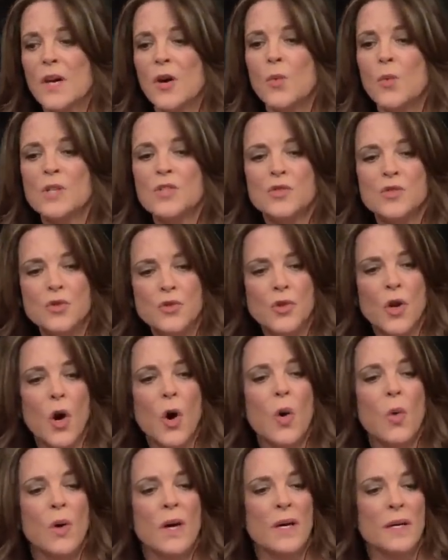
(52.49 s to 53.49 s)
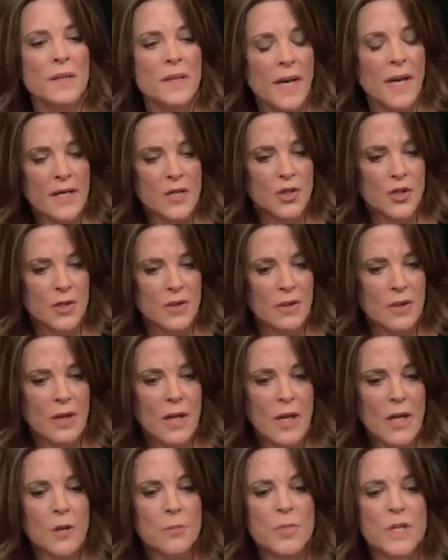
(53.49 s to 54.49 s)
There was no connection
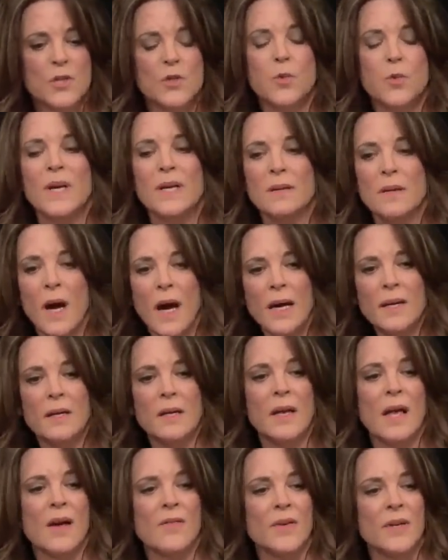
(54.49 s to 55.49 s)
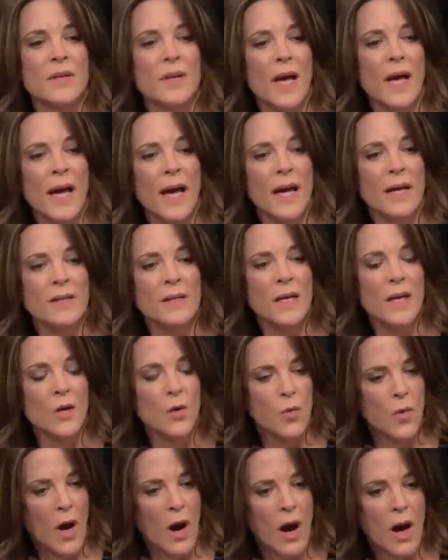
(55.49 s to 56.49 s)
between 9/11 and
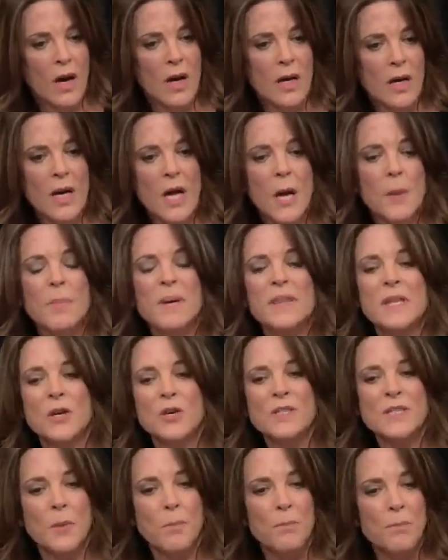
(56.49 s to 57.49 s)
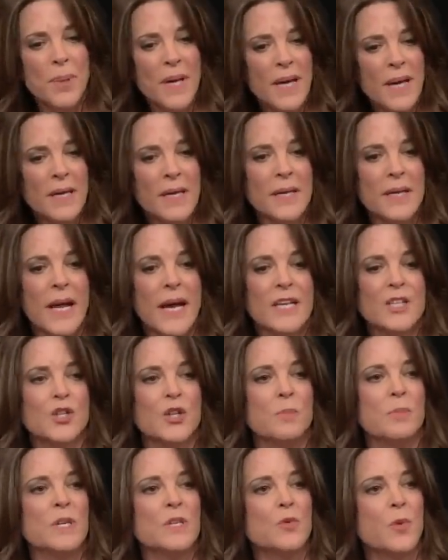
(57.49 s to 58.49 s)
Iraq. But there is a big
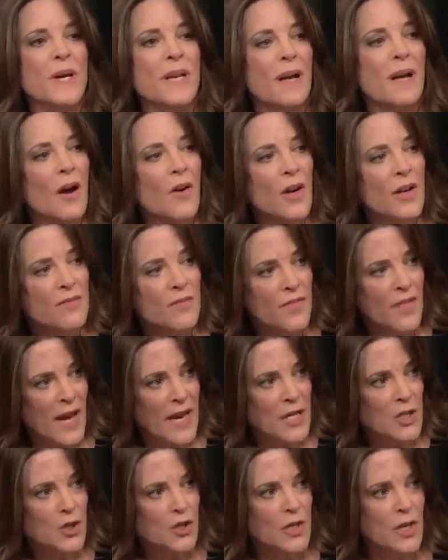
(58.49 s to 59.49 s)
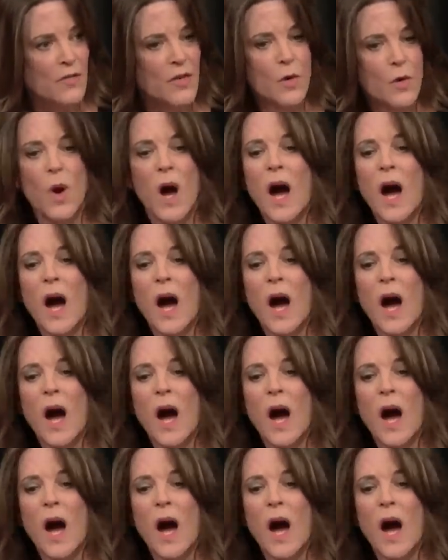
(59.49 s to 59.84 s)
connection between our invasion of